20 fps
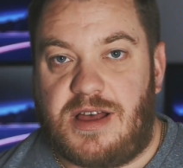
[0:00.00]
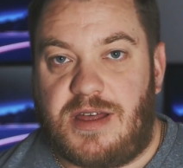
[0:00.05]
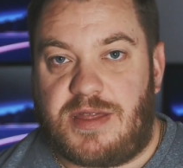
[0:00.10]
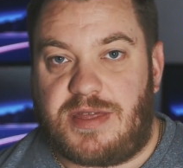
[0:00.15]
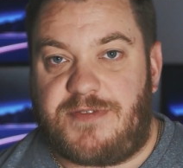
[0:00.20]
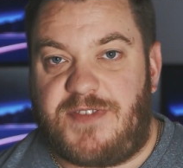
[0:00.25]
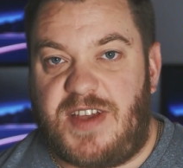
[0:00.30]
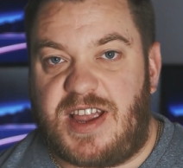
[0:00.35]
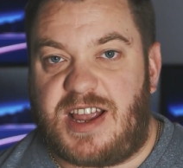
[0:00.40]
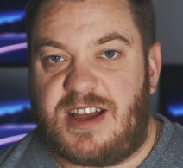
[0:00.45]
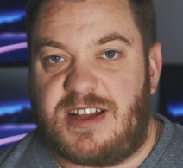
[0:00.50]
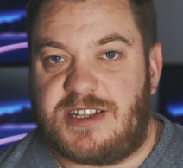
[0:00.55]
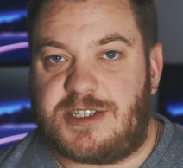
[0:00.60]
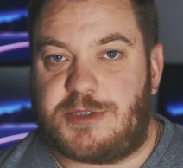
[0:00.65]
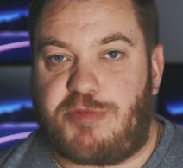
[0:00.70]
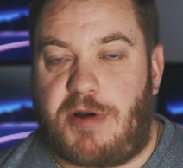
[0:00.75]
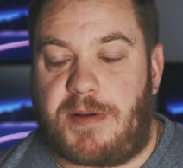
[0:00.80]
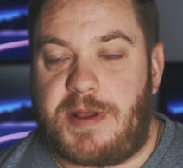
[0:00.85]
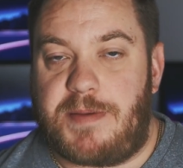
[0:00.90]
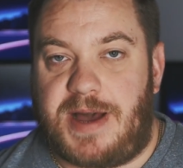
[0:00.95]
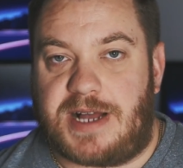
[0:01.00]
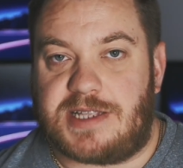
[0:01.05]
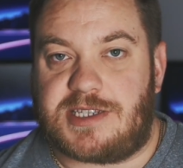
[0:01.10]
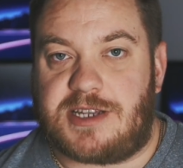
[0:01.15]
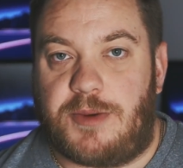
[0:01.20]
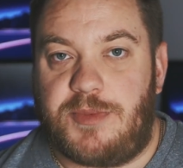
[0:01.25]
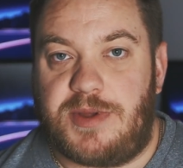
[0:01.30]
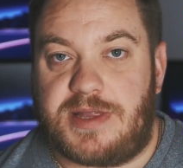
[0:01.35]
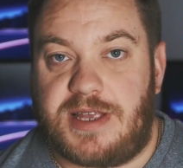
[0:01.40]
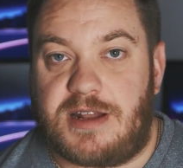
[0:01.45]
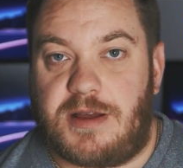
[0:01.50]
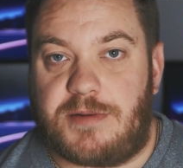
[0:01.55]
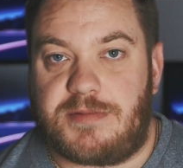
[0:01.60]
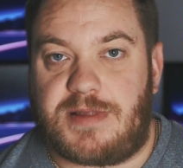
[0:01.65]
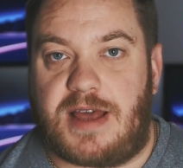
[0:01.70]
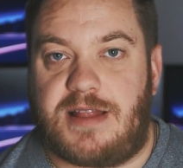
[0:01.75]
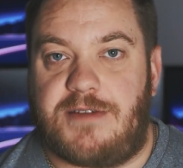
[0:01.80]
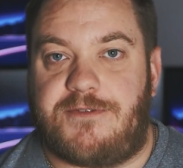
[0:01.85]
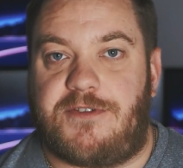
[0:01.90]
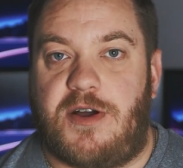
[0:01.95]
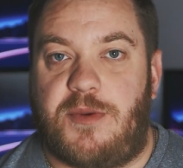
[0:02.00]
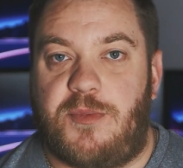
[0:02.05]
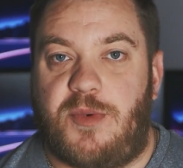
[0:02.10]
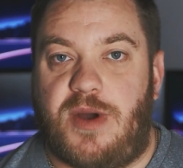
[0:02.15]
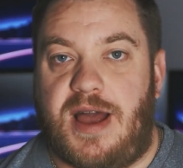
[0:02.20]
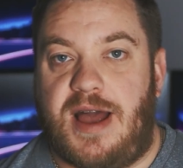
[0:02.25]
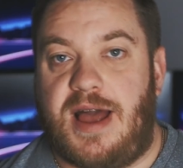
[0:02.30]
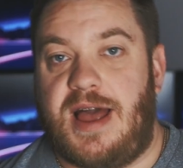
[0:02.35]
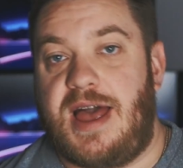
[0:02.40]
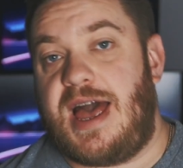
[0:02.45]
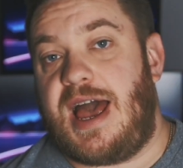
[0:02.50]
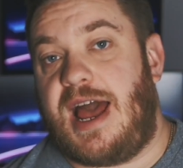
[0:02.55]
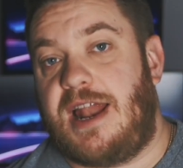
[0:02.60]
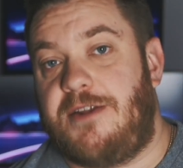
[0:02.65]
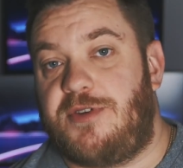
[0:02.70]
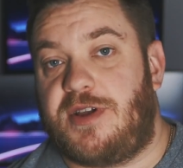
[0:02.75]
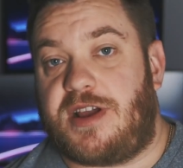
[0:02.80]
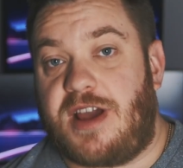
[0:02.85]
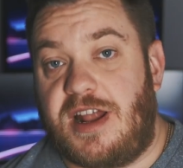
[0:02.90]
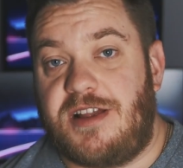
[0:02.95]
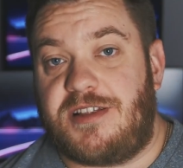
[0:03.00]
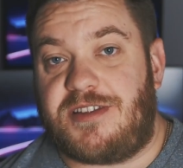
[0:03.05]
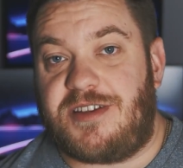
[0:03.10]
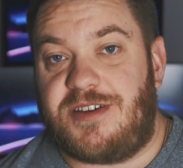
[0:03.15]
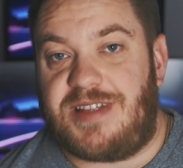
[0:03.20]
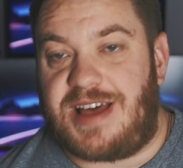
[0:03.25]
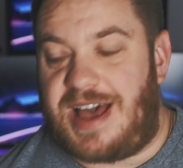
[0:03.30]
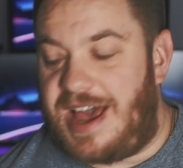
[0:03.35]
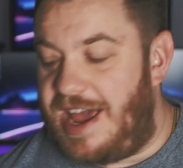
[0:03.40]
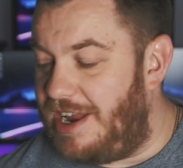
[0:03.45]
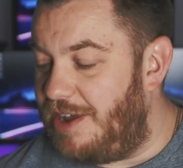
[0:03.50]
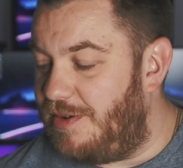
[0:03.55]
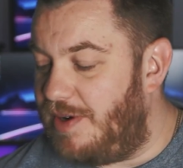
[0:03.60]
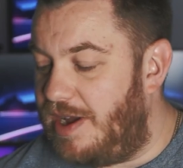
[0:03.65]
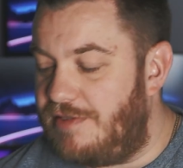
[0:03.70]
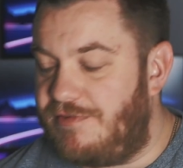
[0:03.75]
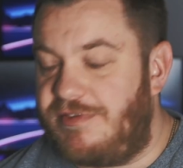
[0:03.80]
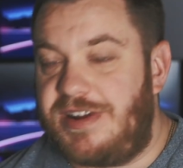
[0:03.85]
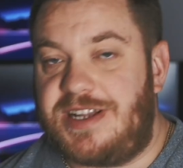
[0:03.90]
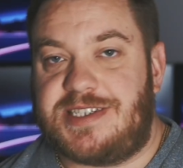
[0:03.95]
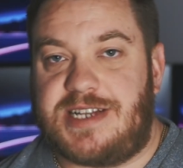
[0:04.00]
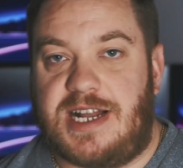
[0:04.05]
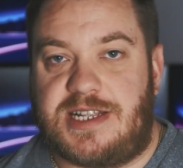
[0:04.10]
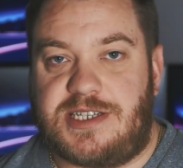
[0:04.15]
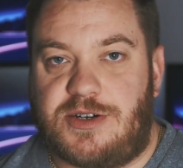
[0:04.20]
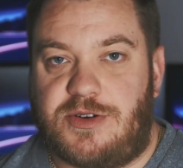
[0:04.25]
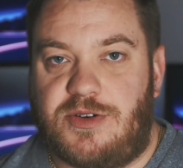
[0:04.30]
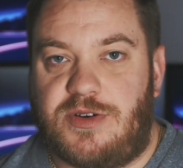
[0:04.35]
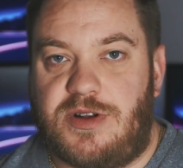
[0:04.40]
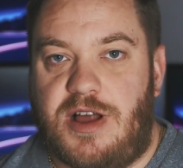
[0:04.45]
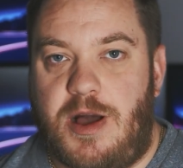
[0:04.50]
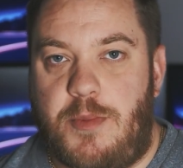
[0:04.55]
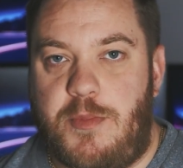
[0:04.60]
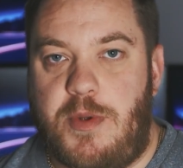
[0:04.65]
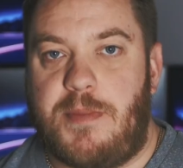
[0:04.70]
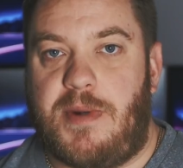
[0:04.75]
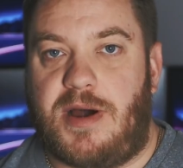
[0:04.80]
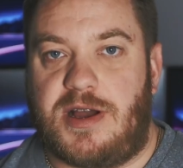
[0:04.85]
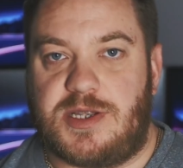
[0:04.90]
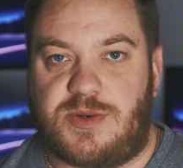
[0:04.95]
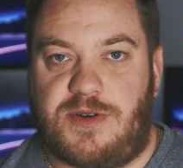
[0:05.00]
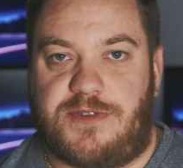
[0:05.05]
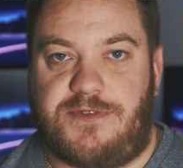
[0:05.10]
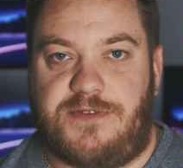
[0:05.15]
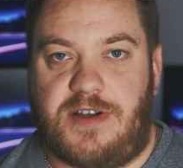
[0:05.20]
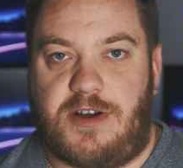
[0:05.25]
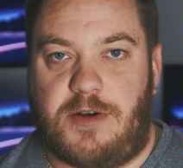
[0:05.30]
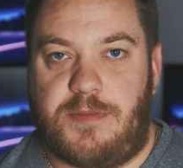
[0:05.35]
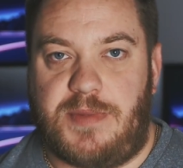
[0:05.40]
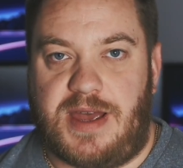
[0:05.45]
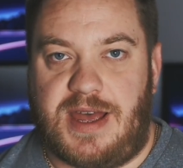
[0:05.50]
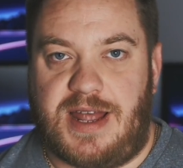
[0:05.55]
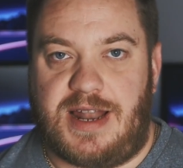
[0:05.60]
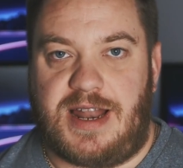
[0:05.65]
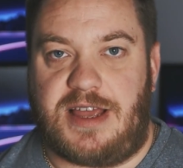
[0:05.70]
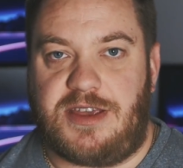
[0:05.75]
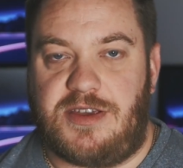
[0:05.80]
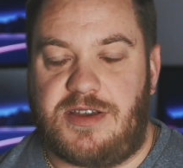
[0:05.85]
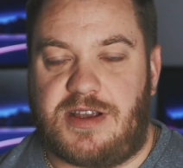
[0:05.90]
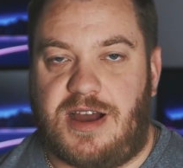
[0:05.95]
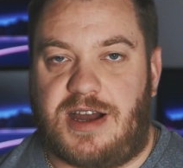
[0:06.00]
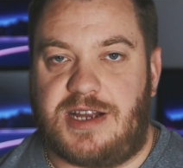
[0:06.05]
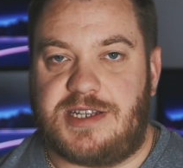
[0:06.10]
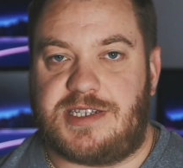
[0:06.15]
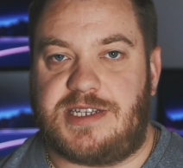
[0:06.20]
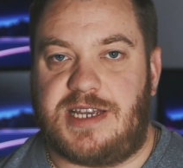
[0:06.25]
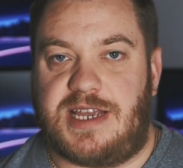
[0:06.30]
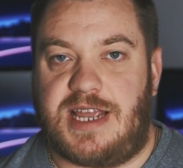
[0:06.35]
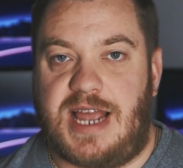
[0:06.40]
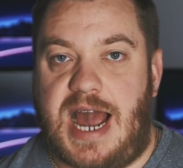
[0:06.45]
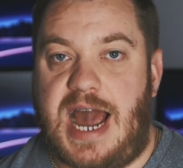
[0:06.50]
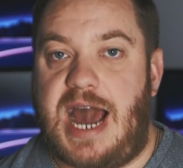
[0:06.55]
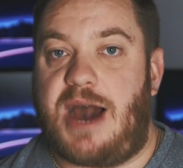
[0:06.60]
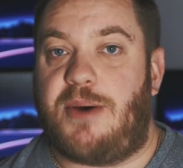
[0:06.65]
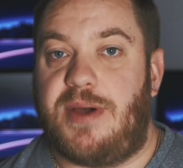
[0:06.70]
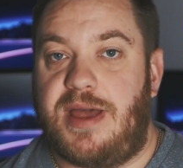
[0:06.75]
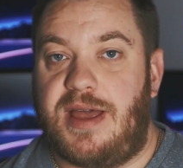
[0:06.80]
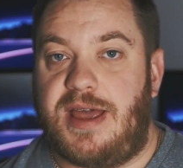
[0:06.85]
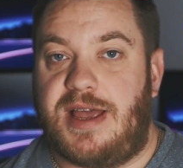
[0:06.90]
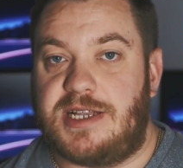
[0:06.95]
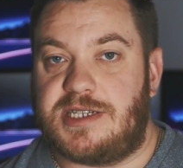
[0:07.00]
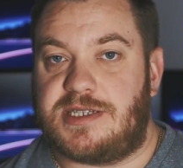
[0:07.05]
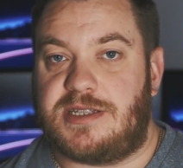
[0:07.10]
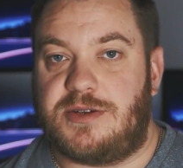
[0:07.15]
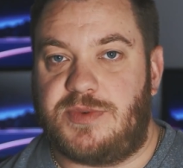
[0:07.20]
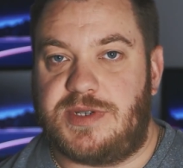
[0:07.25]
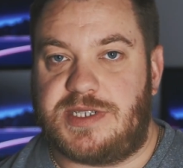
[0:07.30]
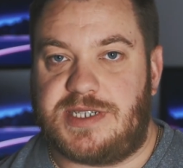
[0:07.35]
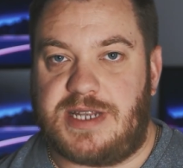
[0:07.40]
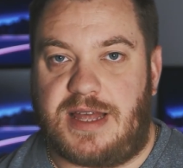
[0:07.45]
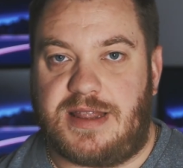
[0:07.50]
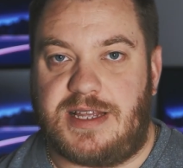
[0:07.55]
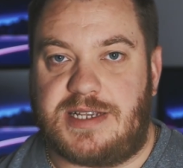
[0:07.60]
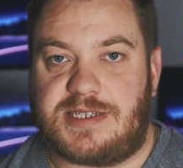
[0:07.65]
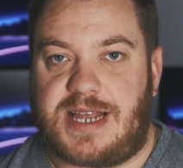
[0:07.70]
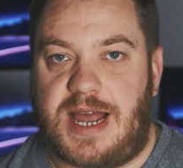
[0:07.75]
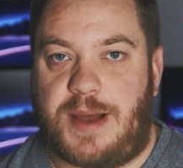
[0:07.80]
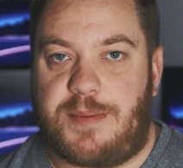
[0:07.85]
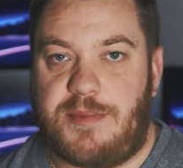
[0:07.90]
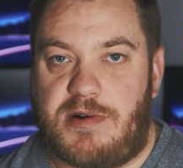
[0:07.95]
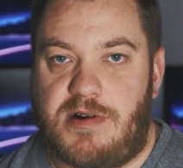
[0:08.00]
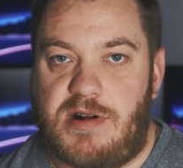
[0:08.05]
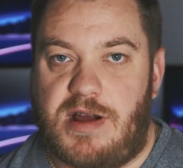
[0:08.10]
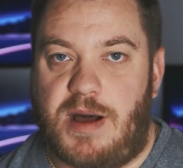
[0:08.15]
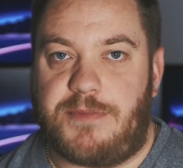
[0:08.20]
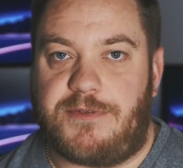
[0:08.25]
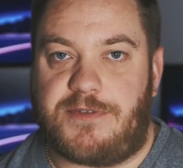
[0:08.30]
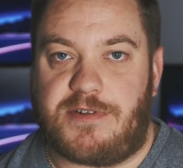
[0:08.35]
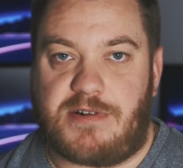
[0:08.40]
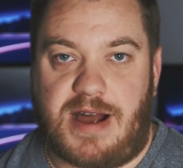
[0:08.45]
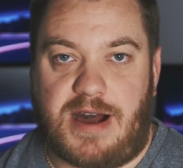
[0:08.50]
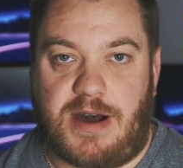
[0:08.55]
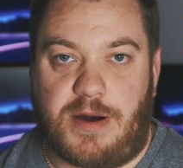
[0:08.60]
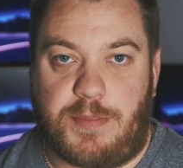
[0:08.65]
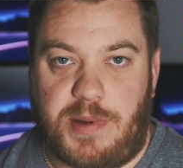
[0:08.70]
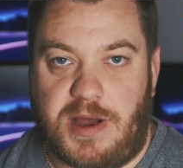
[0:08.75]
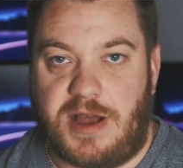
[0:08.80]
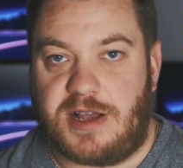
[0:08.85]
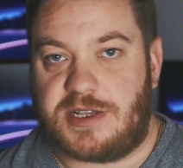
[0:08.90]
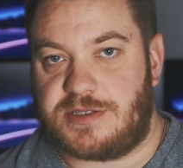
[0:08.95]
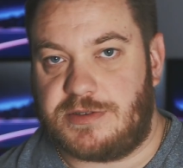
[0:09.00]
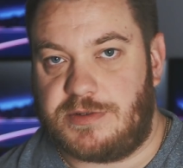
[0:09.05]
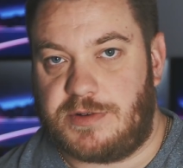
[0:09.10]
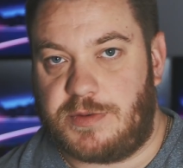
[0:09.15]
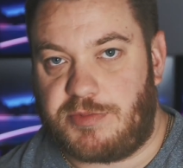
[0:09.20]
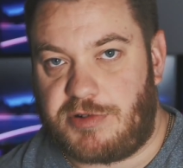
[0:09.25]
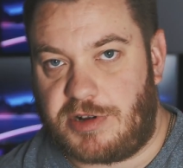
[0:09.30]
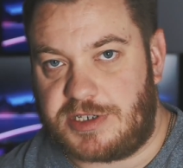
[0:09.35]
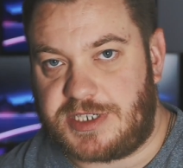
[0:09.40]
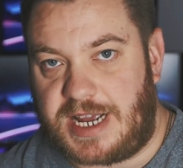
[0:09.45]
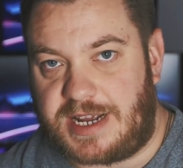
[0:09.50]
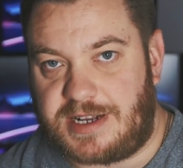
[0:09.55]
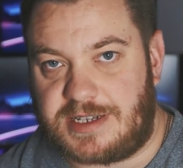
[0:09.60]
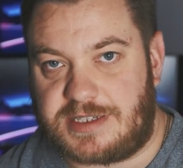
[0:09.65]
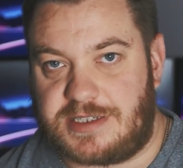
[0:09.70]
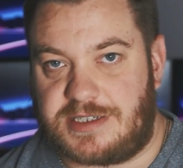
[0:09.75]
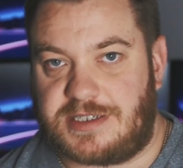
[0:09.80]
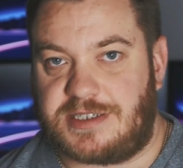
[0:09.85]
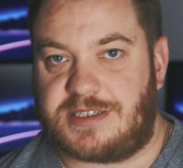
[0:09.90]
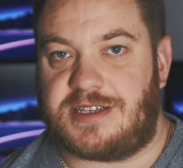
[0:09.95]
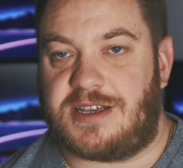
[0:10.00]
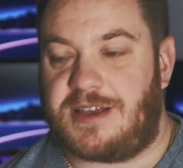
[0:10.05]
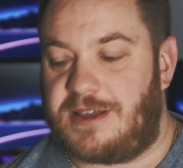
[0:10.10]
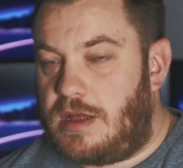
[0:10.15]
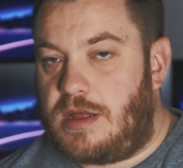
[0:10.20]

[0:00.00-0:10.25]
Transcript: figured it's probably about time we did update the firmware, and if we're going to do that anyway and reset it all up, we might as well film it and let you guys see how it is that we set this camera up for our personal projects.